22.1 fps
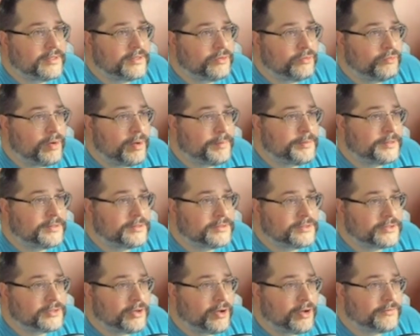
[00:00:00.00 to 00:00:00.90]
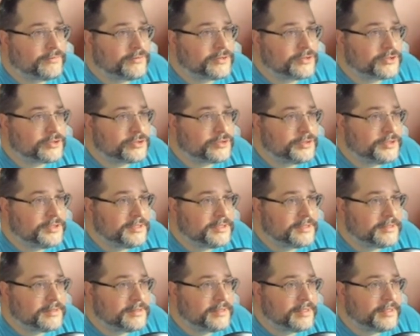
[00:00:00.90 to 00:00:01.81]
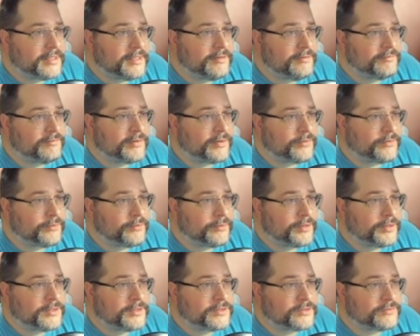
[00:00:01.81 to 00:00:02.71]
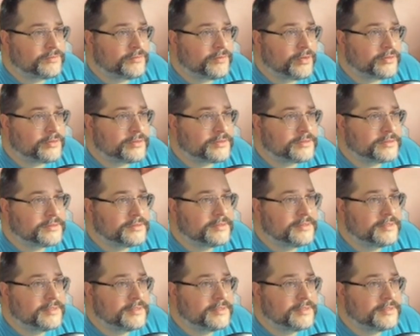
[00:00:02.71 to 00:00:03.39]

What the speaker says: weapons off the street that he felt were his fault.